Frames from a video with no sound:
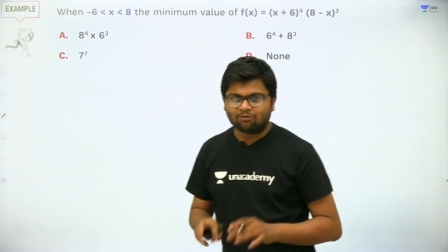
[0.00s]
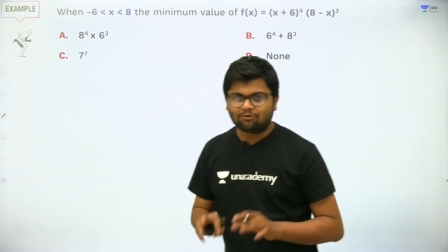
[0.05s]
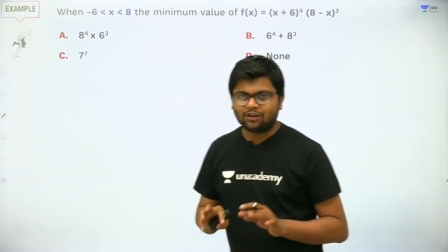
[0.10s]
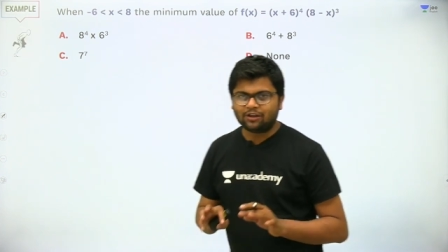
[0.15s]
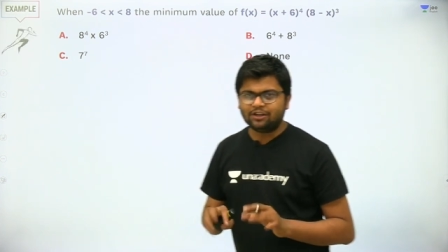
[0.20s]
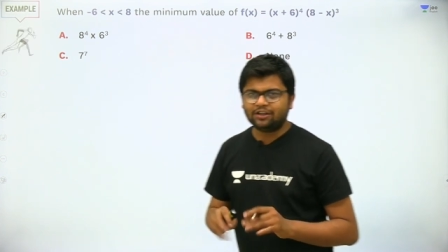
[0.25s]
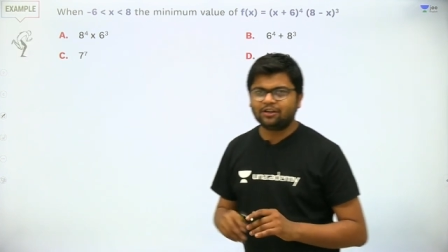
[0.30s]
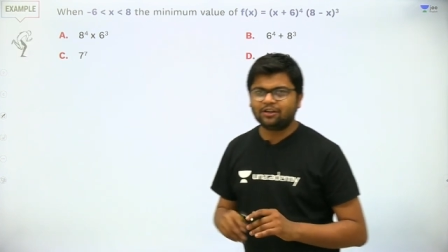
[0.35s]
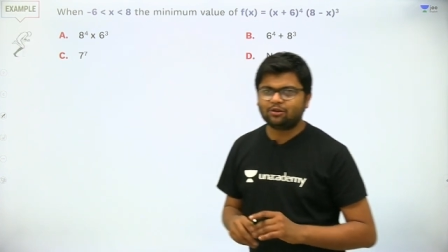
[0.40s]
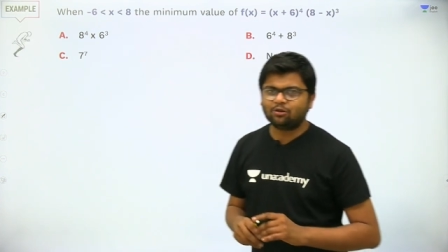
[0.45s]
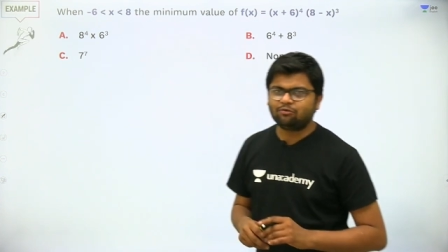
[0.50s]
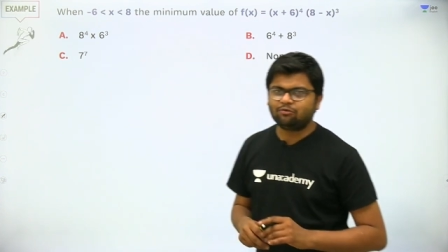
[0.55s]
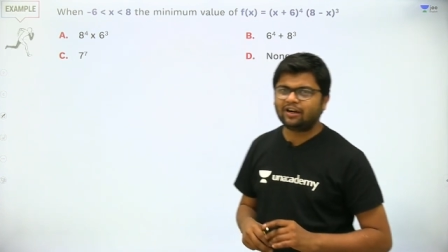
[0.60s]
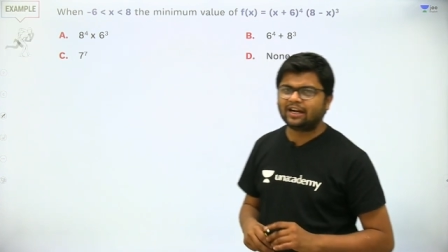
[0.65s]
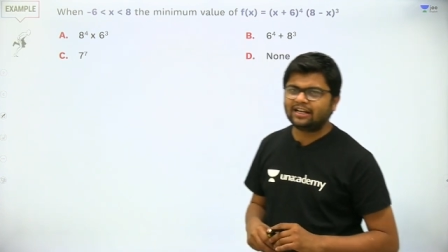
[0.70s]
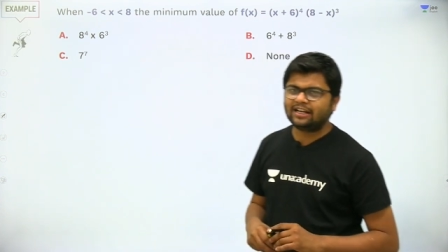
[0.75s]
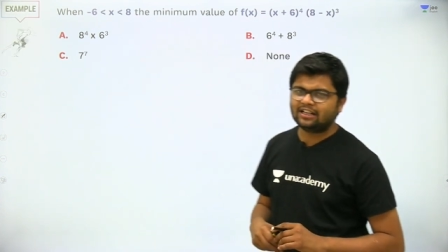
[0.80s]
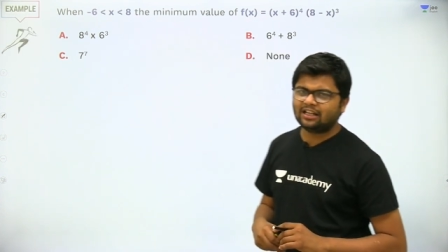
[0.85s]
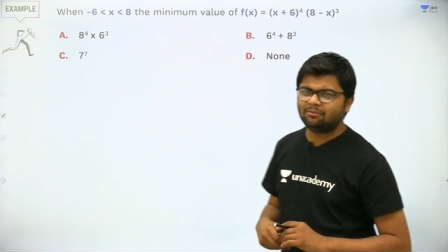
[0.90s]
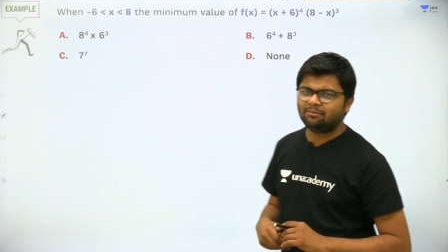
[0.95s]
We need to
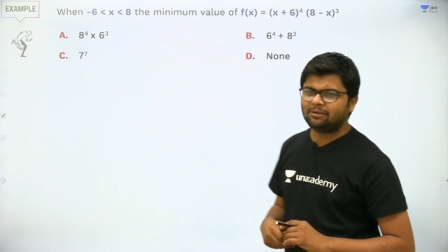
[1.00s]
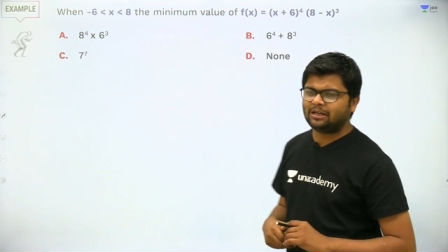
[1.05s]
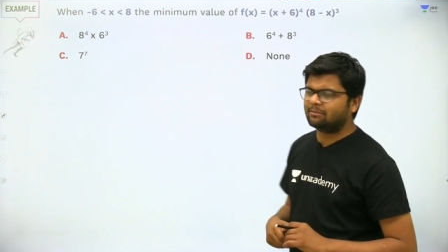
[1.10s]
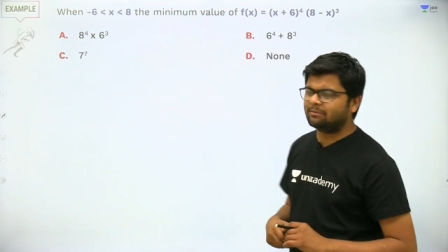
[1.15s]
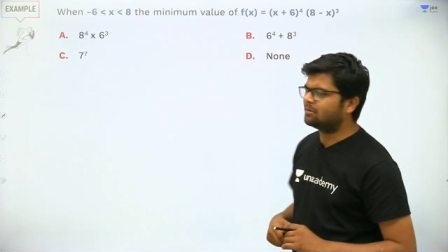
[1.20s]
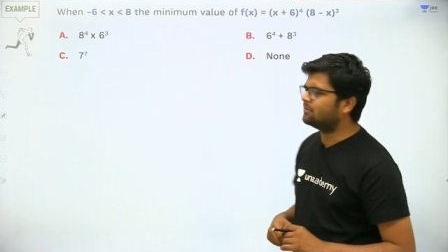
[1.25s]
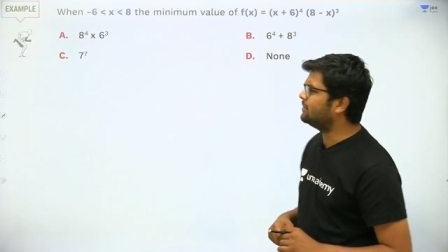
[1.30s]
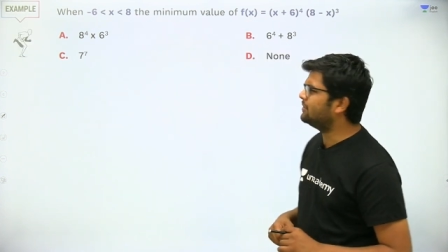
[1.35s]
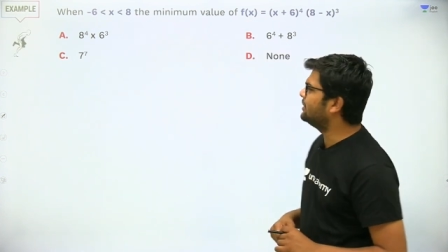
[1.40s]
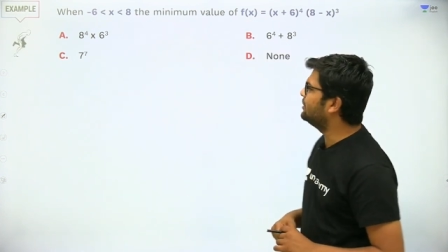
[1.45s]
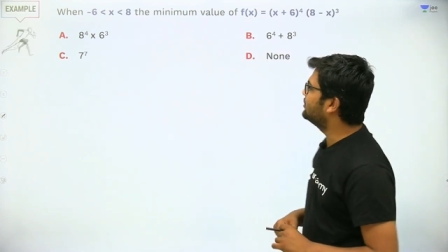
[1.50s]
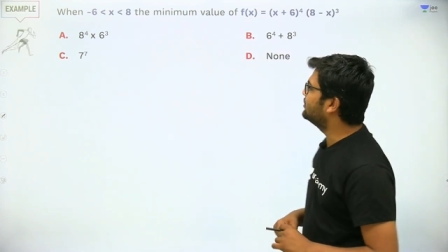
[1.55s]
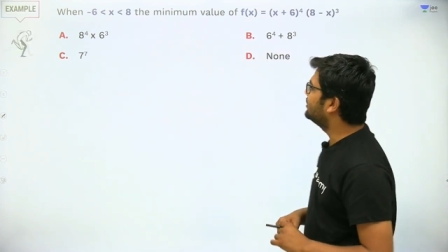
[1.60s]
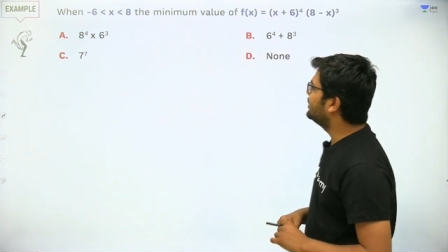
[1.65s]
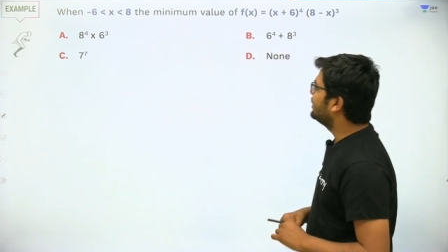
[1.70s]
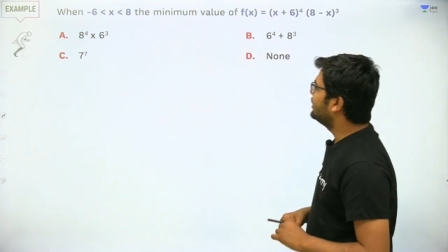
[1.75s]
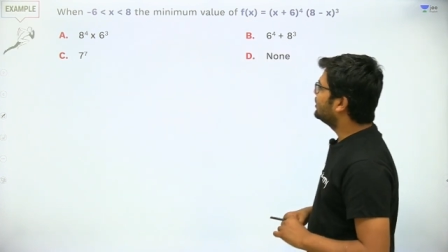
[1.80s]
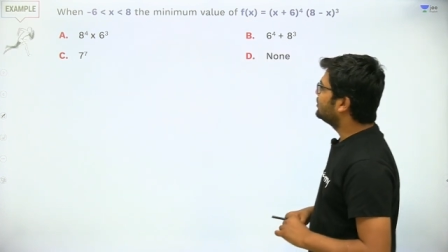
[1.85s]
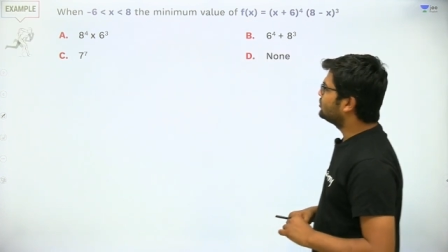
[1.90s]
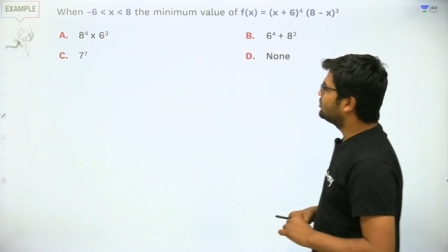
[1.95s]
find the minimum value.